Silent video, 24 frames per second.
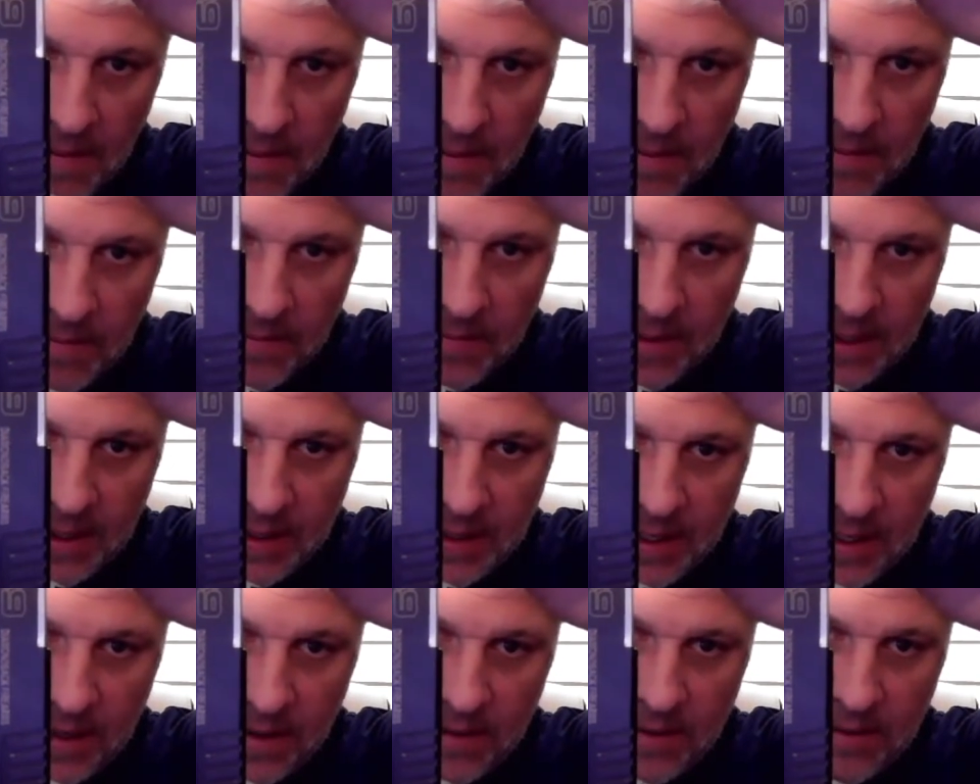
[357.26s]
Right
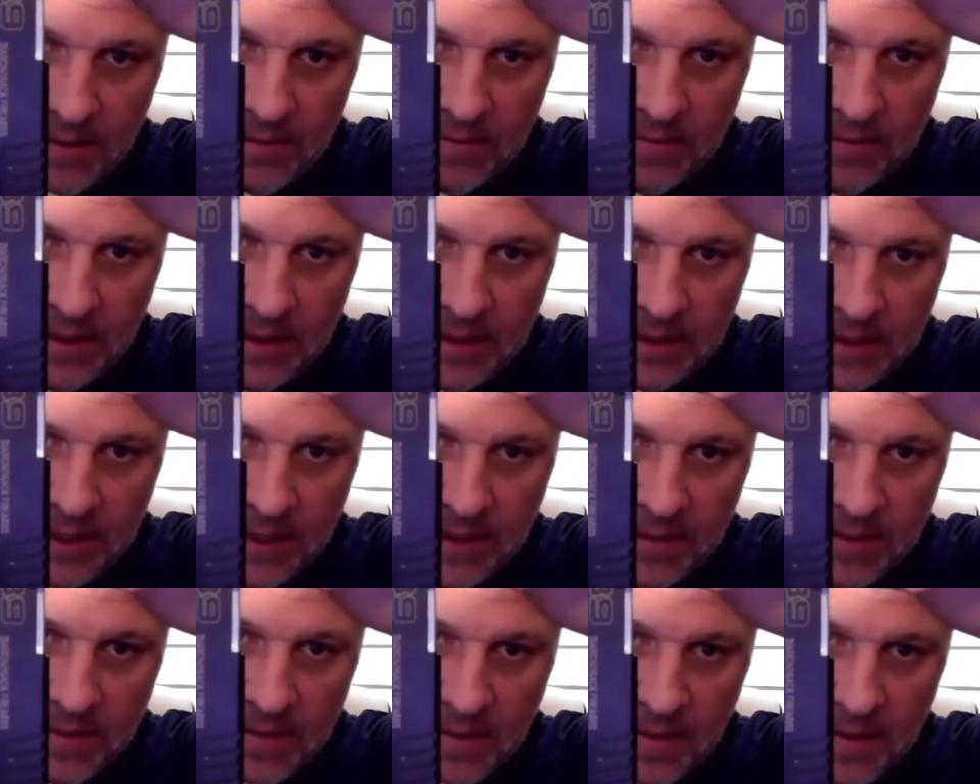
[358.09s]
there.
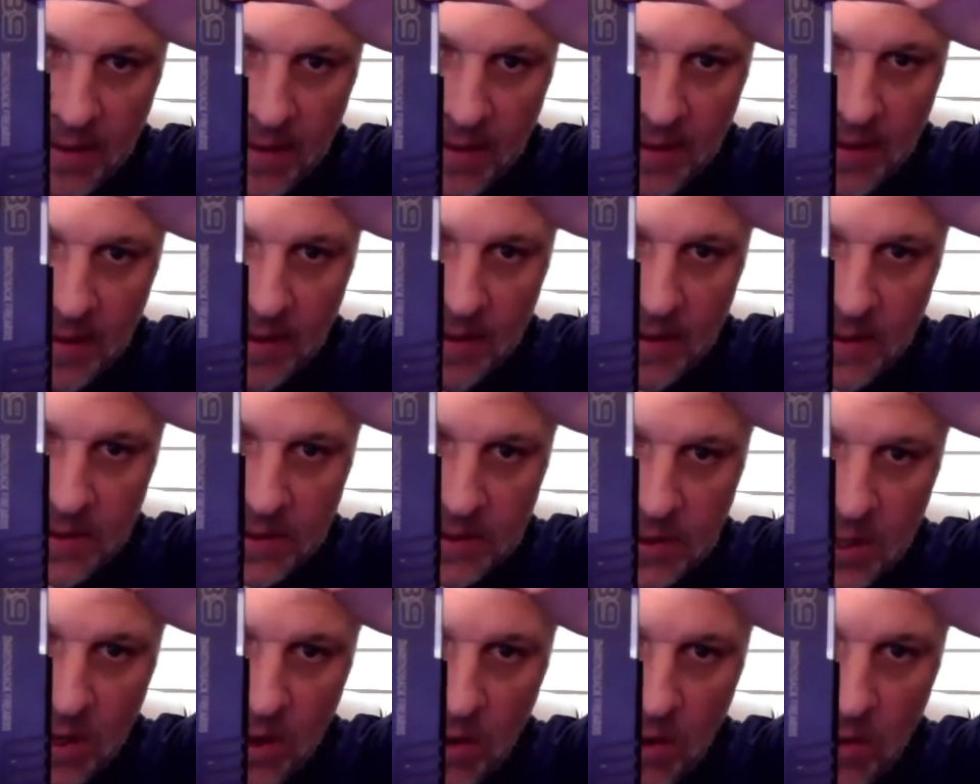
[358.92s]

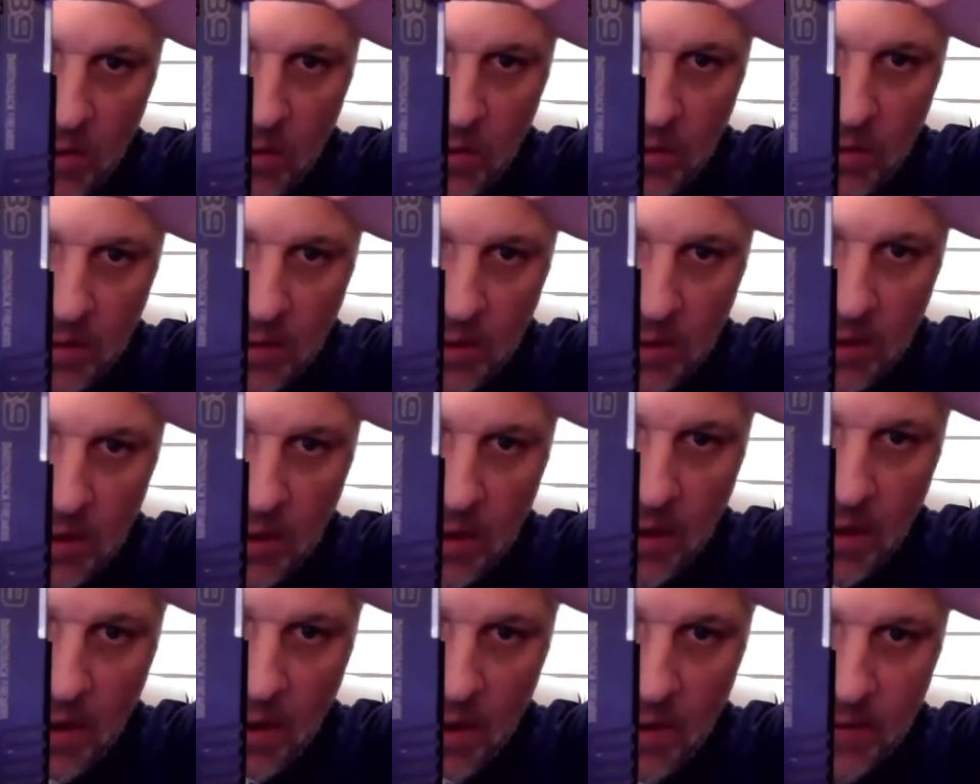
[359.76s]
So
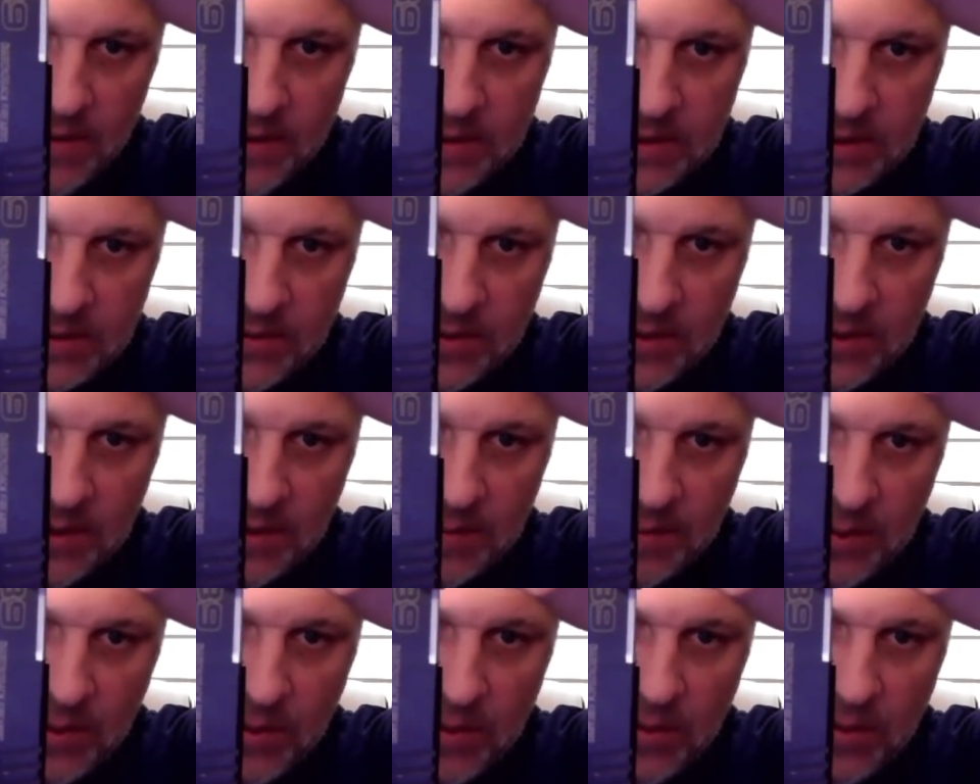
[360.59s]
all this trigger
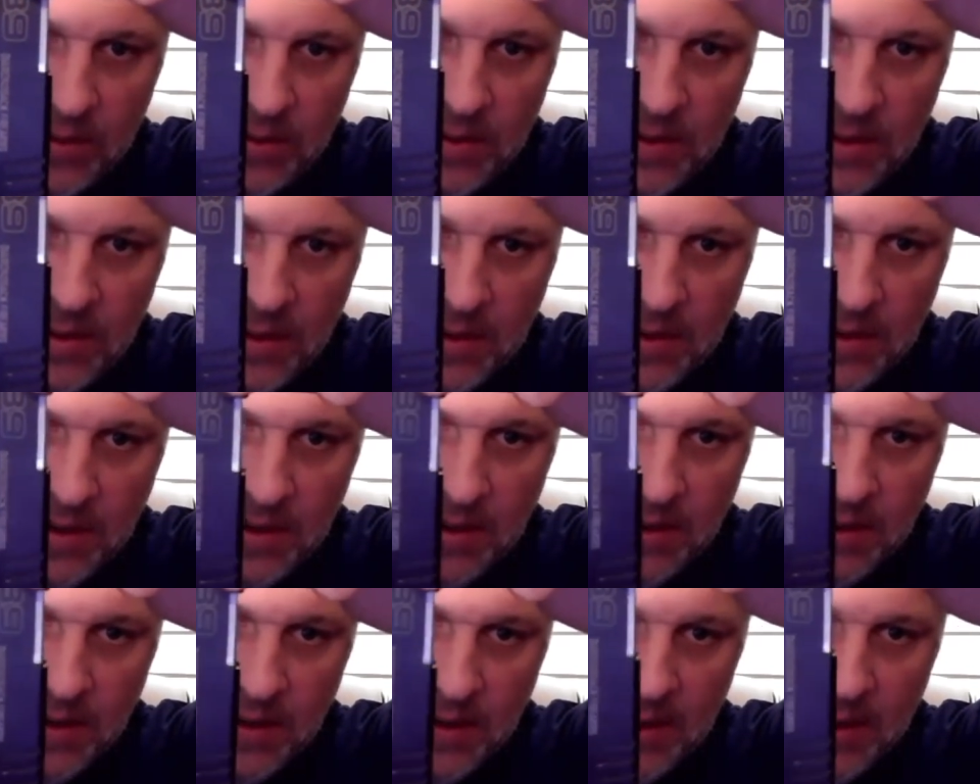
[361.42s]
pull,
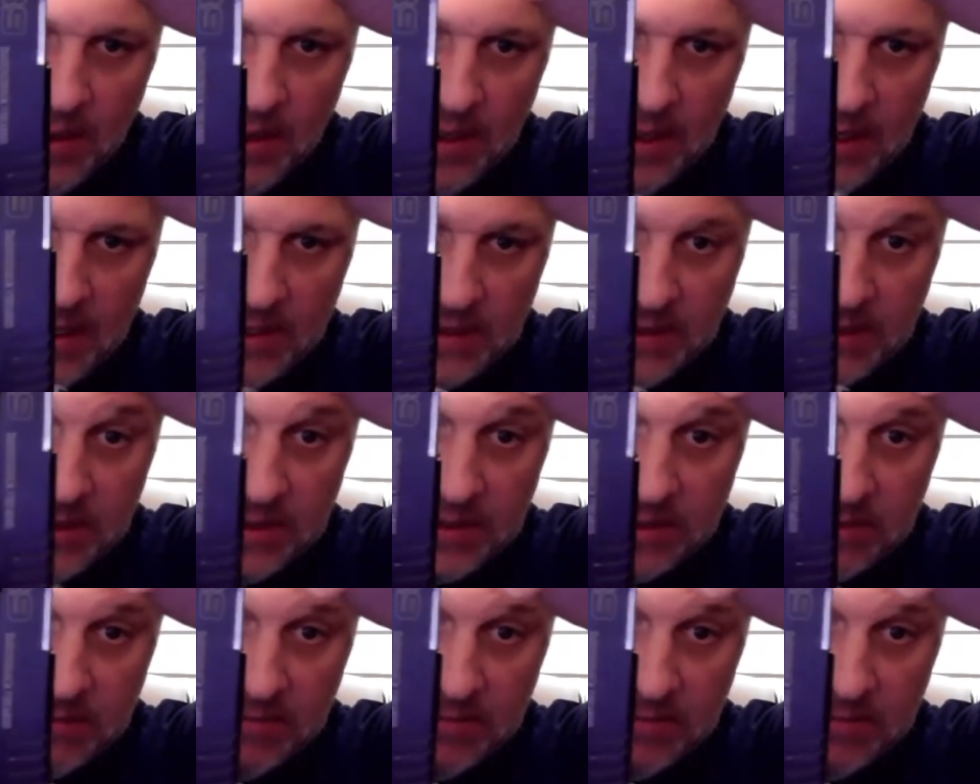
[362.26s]
and it's just